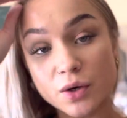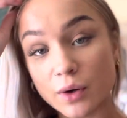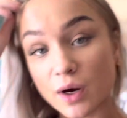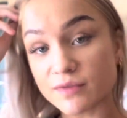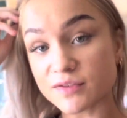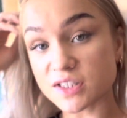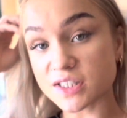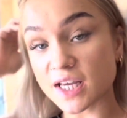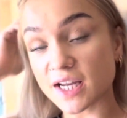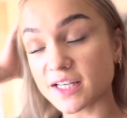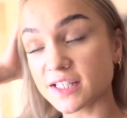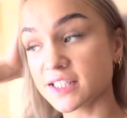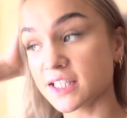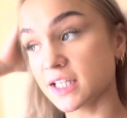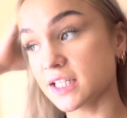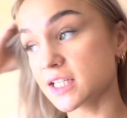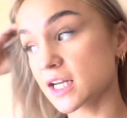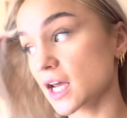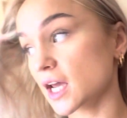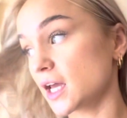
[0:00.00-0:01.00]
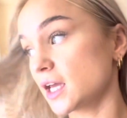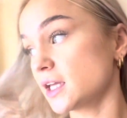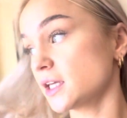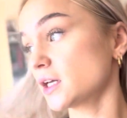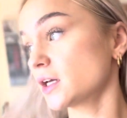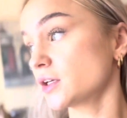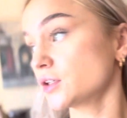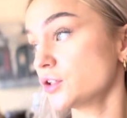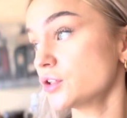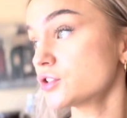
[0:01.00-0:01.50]
I've just edited
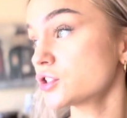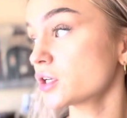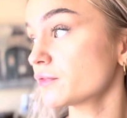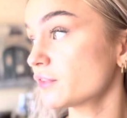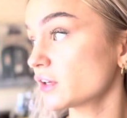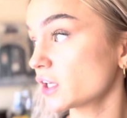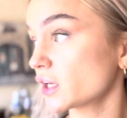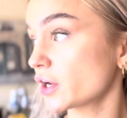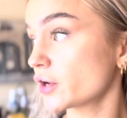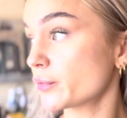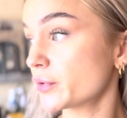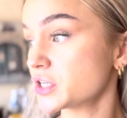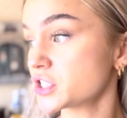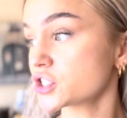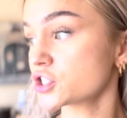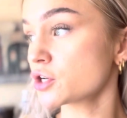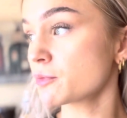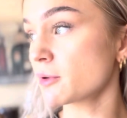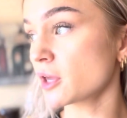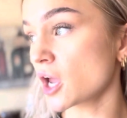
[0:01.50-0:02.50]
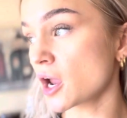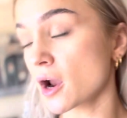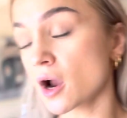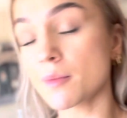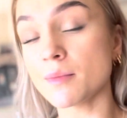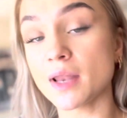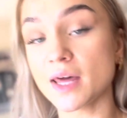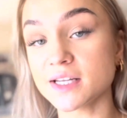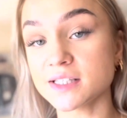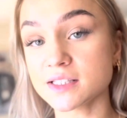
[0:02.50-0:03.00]
a YouTube video which should be going up
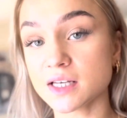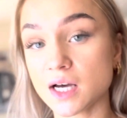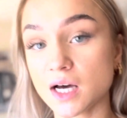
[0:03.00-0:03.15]
later.